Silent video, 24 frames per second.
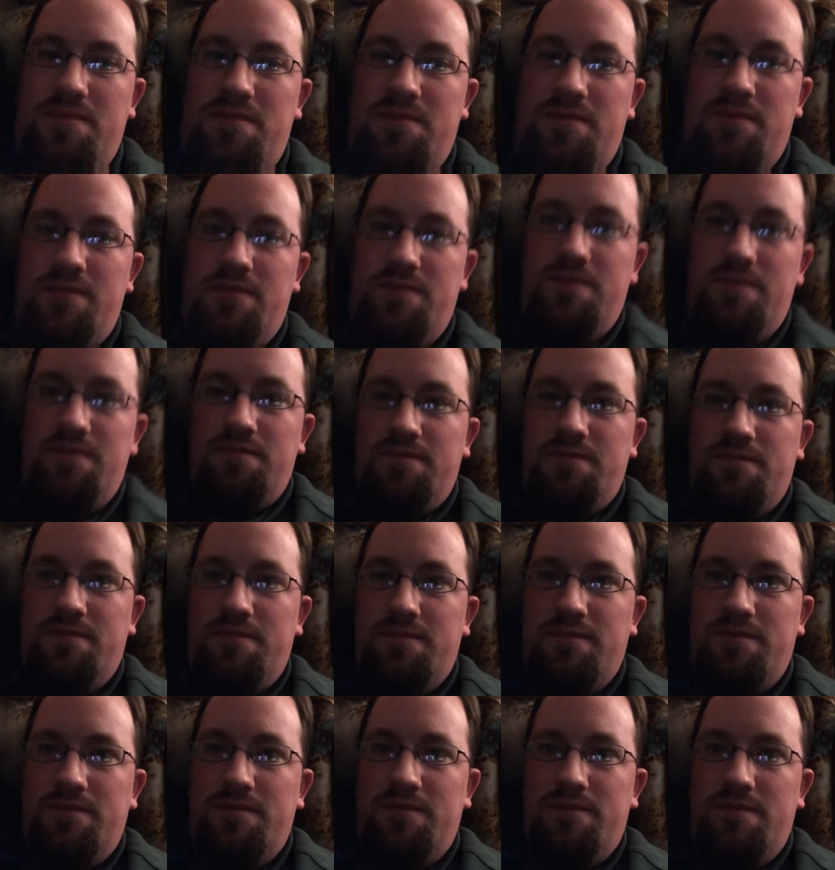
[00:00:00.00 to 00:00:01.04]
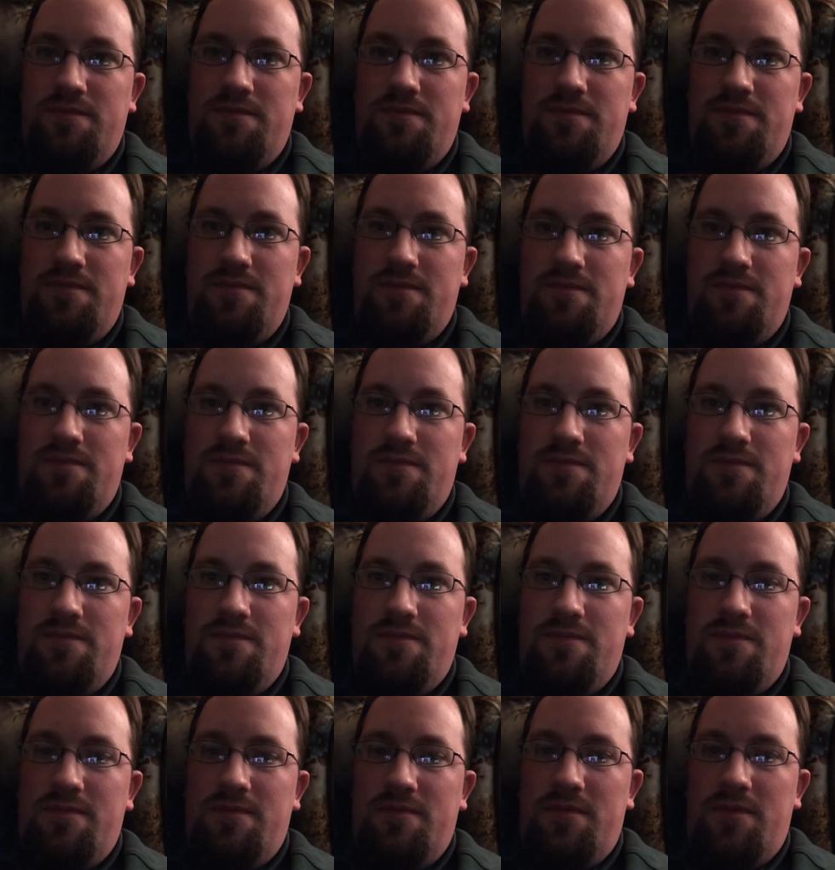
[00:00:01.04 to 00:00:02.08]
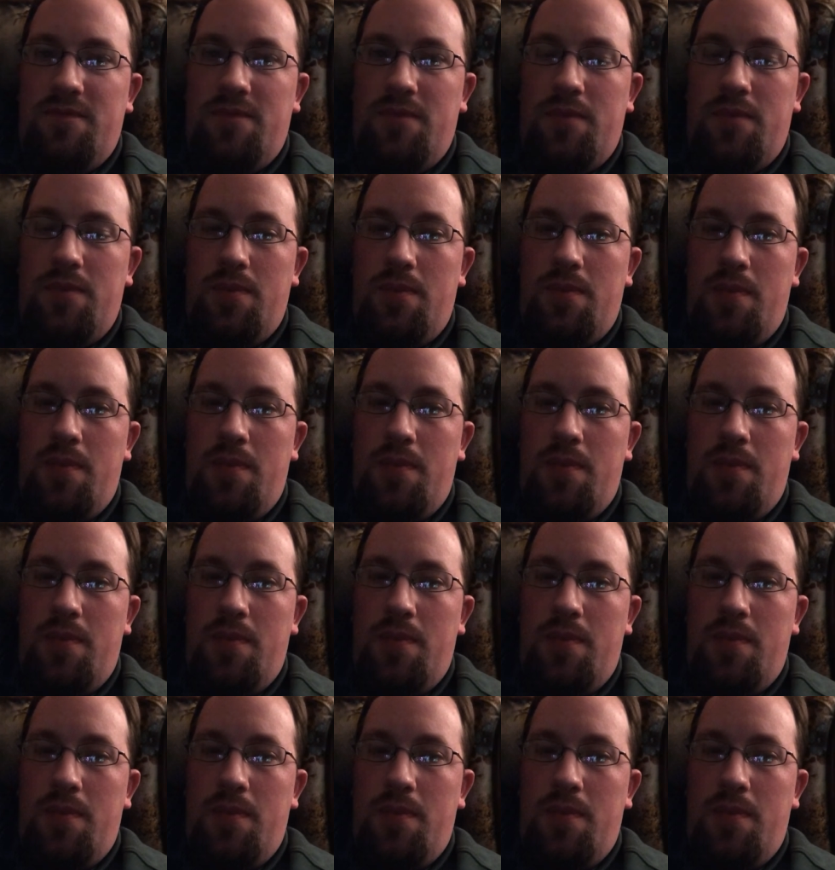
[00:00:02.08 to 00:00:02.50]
No one is speaking in this clip.